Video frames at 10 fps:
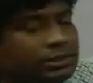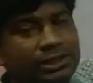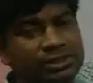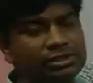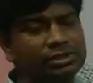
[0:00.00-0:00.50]

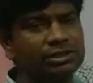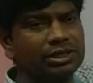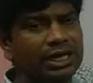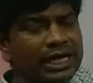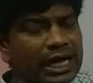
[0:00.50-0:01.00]
this
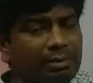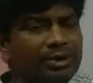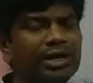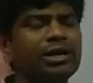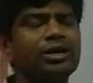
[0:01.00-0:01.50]

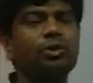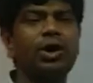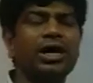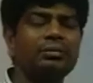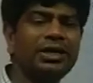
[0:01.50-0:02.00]
capital
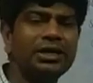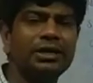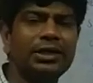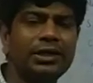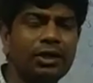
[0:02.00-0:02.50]
requirement
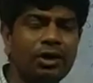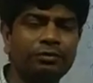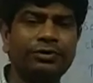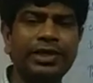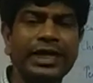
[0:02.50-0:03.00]

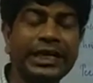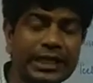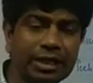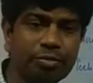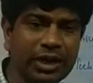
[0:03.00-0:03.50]
of an
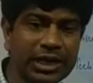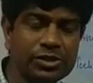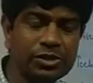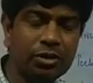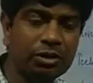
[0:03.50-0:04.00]

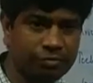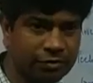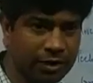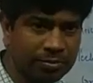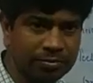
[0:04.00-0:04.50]
enterprise or a
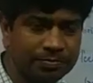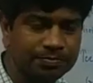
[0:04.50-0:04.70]
firm